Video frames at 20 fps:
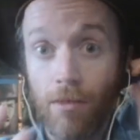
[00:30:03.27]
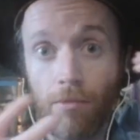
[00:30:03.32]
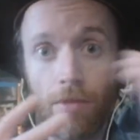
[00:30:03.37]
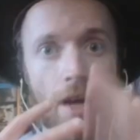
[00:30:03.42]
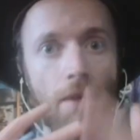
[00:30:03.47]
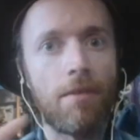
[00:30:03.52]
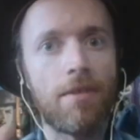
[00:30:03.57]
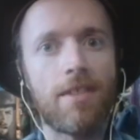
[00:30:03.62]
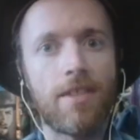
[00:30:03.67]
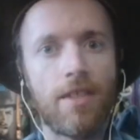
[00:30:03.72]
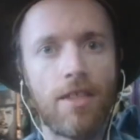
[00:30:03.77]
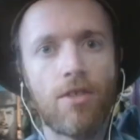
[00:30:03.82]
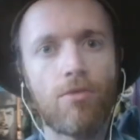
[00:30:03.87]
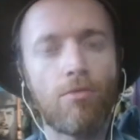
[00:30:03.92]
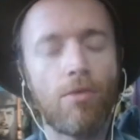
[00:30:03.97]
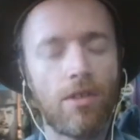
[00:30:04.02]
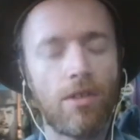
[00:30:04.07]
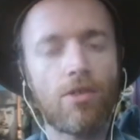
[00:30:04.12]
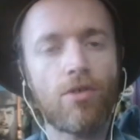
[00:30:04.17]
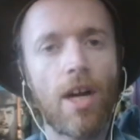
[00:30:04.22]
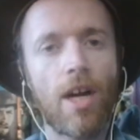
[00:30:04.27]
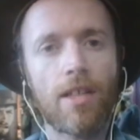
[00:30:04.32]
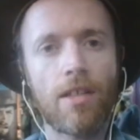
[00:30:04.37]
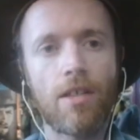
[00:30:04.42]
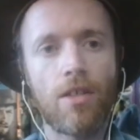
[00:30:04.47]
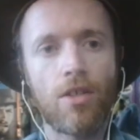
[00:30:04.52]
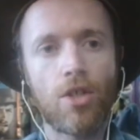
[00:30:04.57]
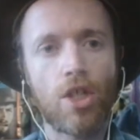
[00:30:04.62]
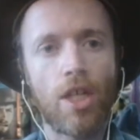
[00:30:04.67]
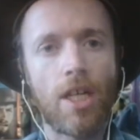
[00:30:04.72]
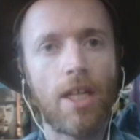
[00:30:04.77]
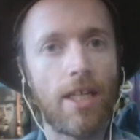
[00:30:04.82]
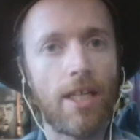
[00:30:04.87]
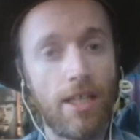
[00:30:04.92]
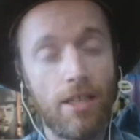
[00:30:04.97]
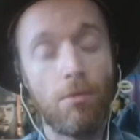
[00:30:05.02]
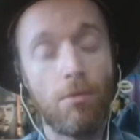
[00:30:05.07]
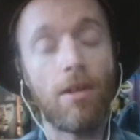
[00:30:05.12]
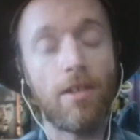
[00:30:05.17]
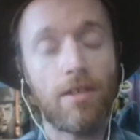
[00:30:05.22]
was obviously was attracted to Shane, and
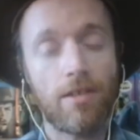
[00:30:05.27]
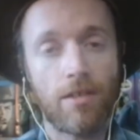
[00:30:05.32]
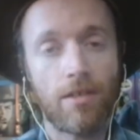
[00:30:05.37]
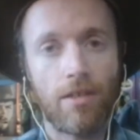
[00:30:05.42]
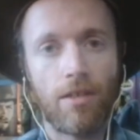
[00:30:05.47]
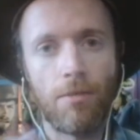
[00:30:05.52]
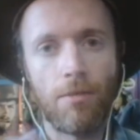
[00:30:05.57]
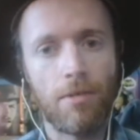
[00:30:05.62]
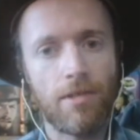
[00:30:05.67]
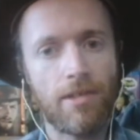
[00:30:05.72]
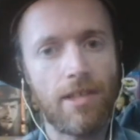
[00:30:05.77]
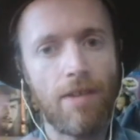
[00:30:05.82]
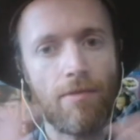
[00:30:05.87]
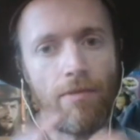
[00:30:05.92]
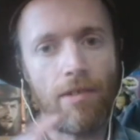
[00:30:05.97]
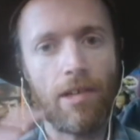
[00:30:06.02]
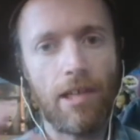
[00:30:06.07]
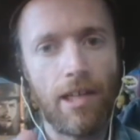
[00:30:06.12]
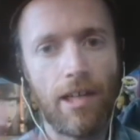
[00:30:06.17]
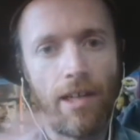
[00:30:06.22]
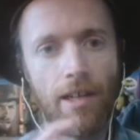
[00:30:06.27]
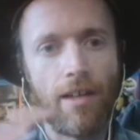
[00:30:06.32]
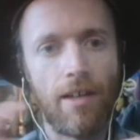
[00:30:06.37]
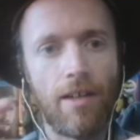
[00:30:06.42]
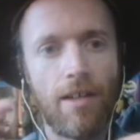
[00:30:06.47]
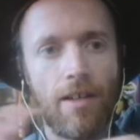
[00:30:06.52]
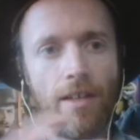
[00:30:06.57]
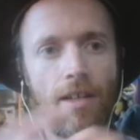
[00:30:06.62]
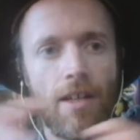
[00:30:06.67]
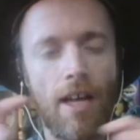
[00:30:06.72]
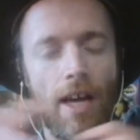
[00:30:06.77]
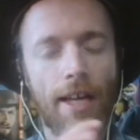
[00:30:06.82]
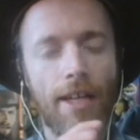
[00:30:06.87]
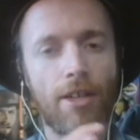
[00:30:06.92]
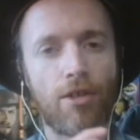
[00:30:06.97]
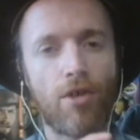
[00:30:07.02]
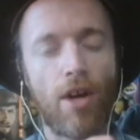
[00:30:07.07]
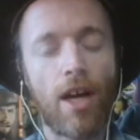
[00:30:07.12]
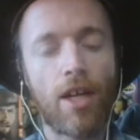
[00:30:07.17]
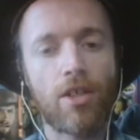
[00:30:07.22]
he was to her. It was definitely an
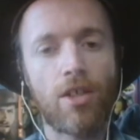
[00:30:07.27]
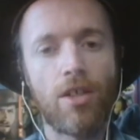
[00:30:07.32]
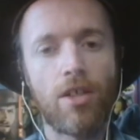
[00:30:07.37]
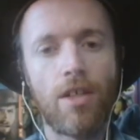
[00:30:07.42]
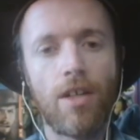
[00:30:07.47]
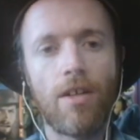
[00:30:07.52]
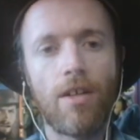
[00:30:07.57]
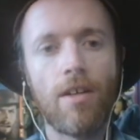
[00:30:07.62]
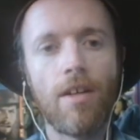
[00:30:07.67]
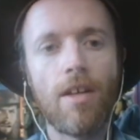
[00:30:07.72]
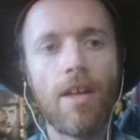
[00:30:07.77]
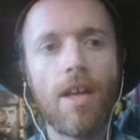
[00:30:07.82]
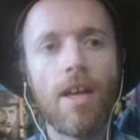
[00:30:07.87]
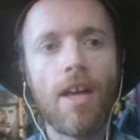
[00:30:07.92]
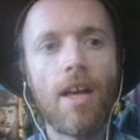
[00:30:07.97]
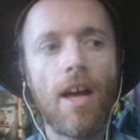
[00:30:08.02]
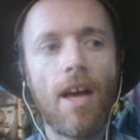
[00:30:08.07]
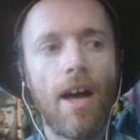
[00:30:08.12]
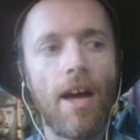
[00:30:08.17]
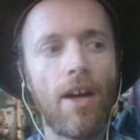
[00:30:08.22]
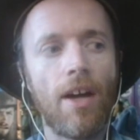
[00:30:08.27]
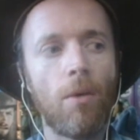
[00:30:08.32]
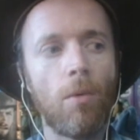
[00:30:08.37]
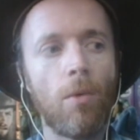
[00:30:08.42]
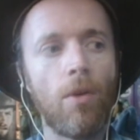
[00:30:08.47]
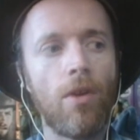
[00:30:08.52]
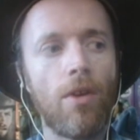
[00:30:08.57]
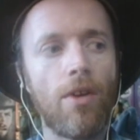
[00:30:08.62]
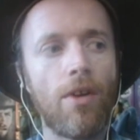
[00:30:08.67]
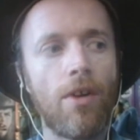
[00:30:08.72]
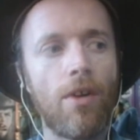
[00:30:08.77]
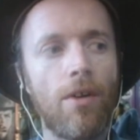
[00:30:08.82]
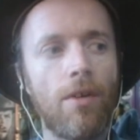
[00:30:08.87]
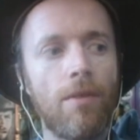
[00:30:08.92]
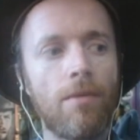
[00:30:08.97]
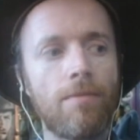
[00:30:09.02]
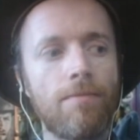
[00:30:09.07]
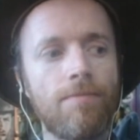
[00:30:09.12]
attraction there. And I wonder,